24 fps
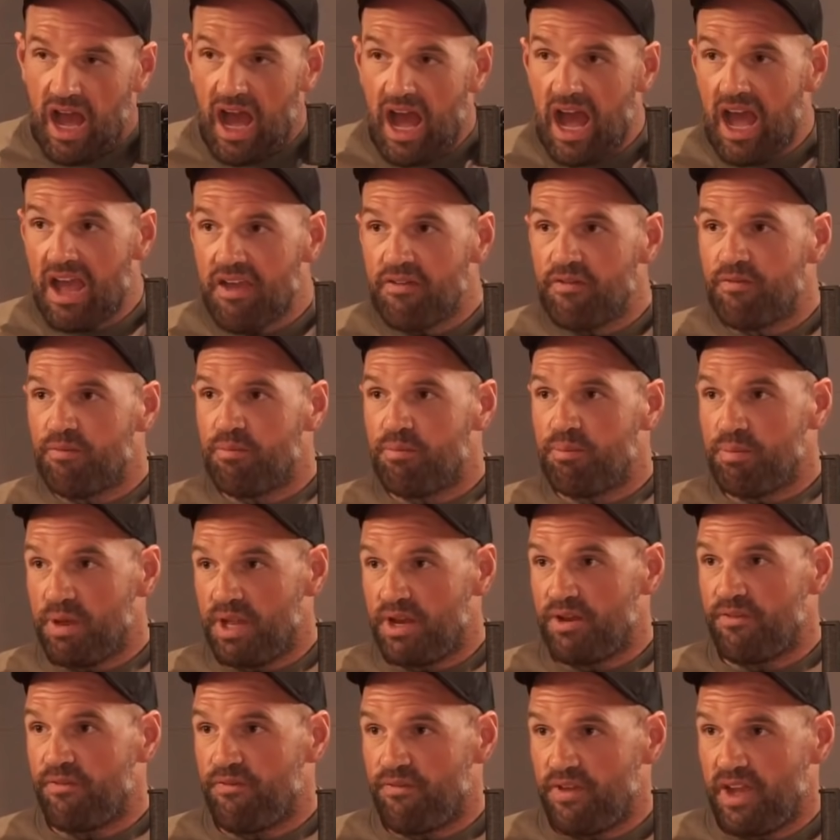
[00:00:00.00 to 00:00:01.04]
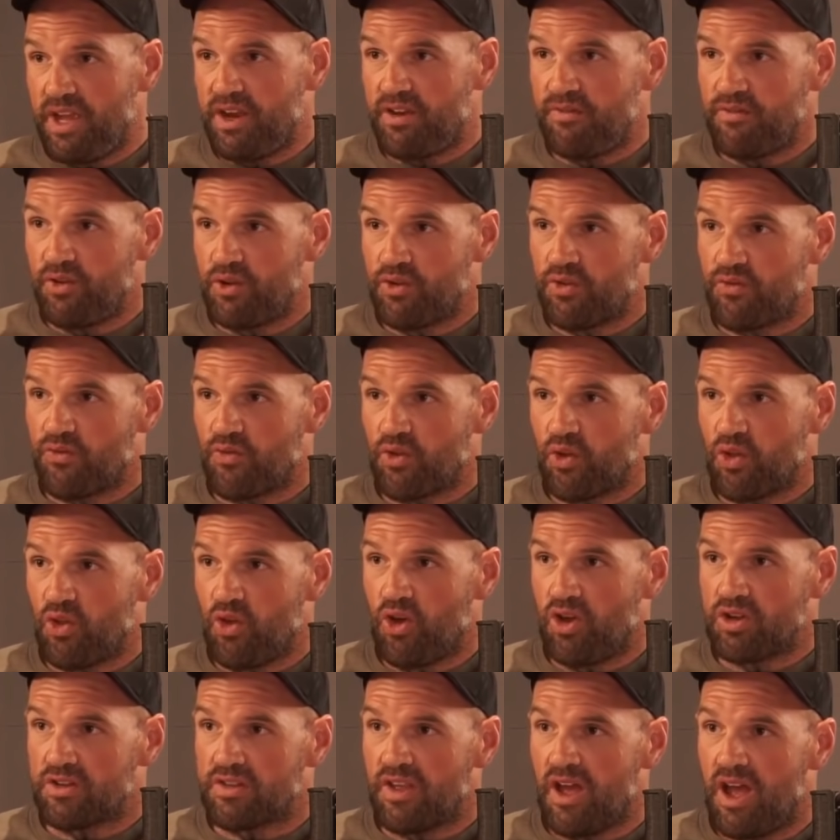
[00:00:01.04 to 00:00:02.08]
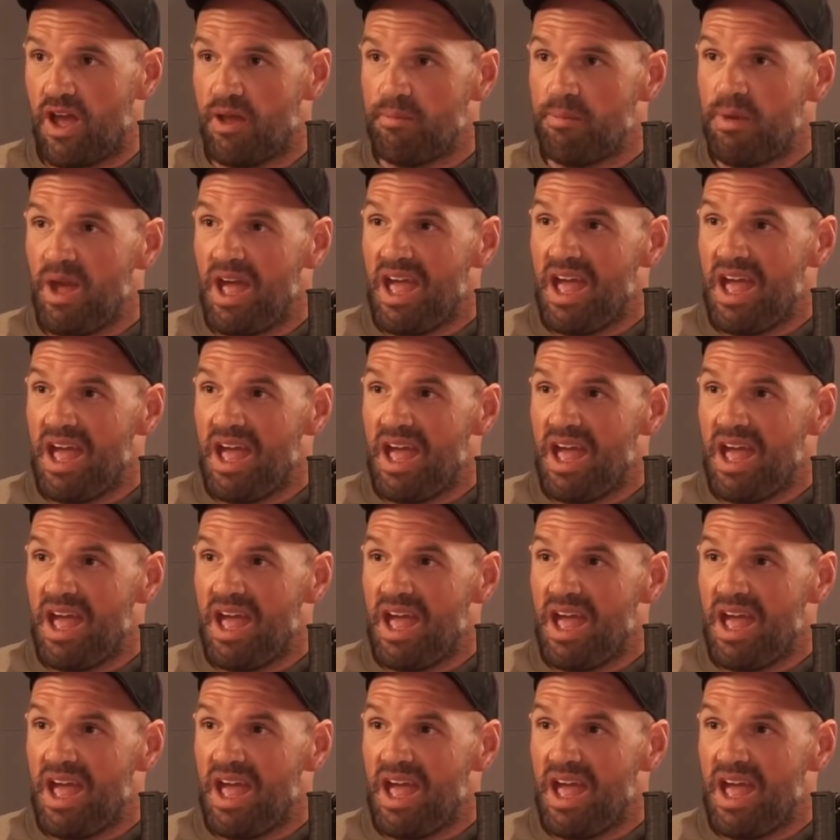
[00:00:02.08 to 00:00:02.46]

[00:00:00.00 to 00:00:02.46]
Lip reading: I've been a fan of yours for a long time.